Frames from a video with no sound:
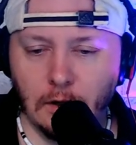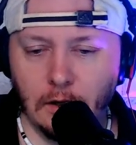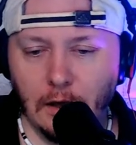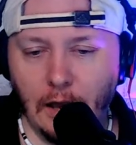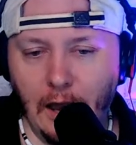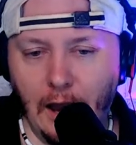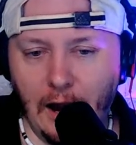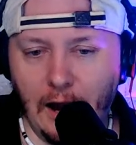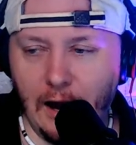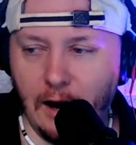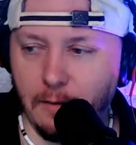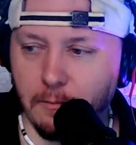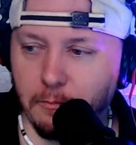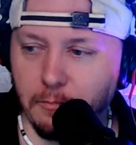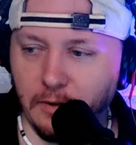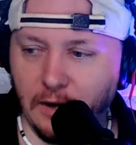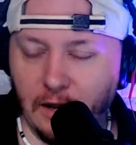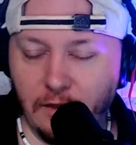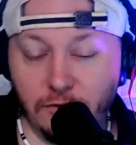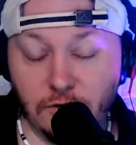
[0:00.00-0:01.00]
But
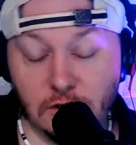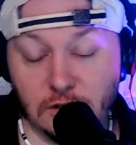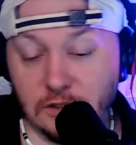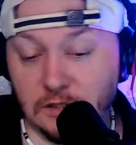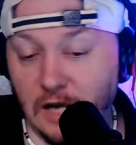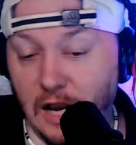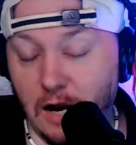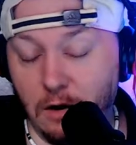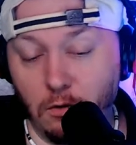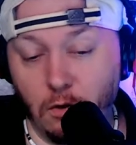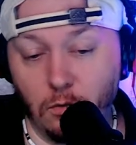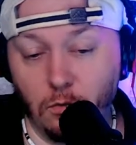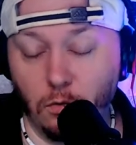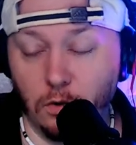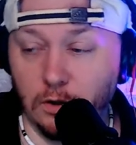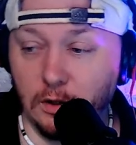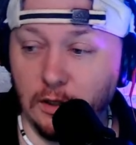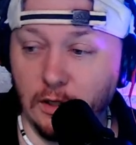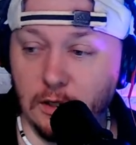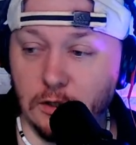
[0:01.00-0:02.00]
I've just, Tyron
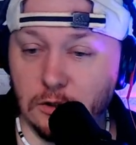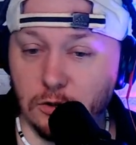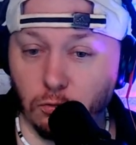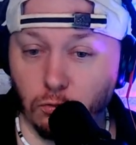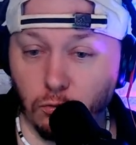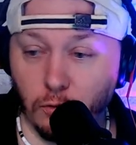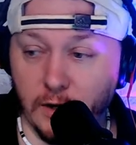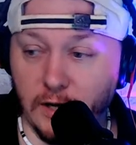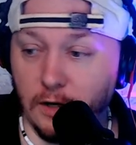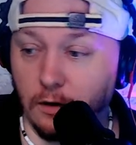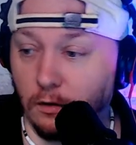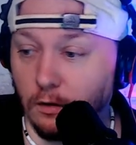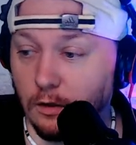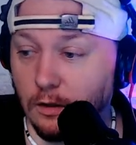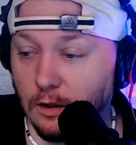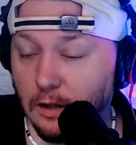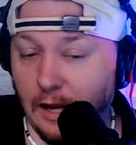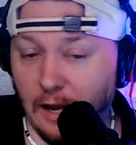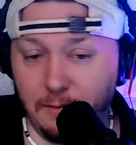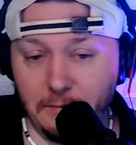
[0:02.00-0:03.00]
Woodley is real.
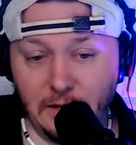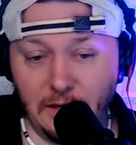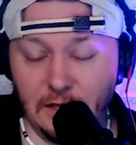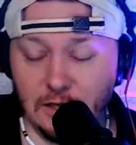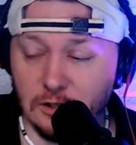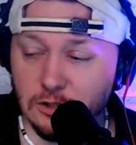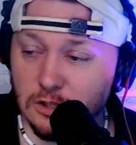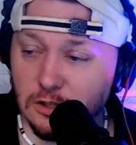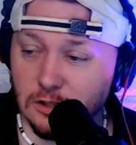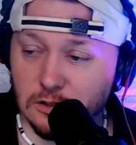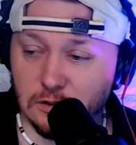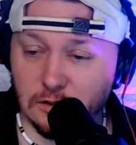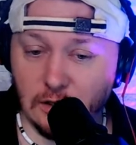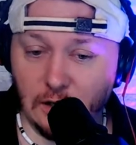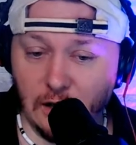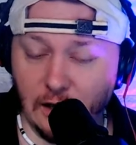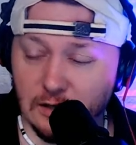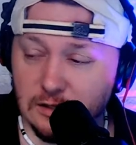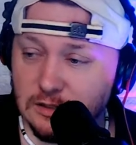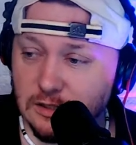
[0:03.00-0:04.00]
I mean, he just,
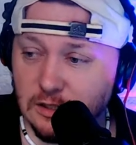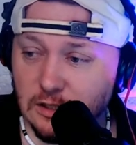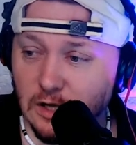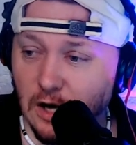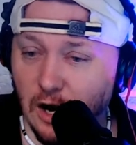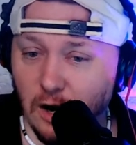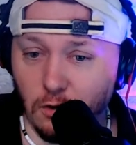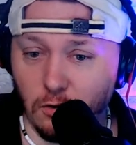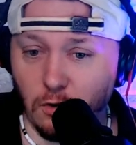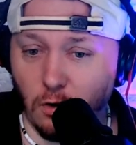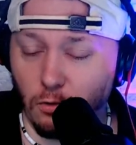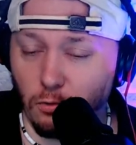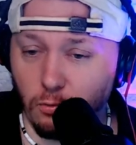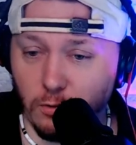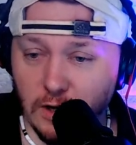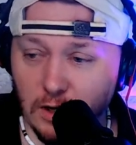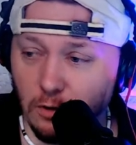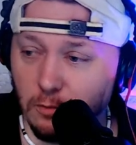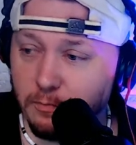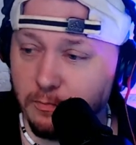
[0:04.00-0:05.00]
is he not a
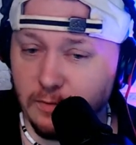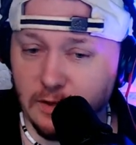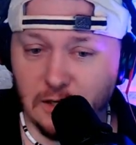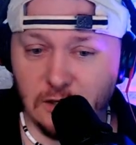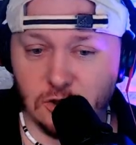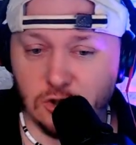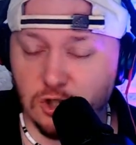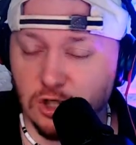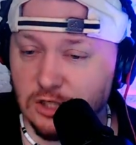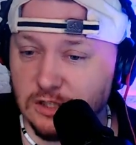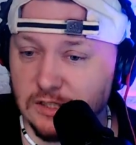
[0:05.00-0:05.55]
real, he's just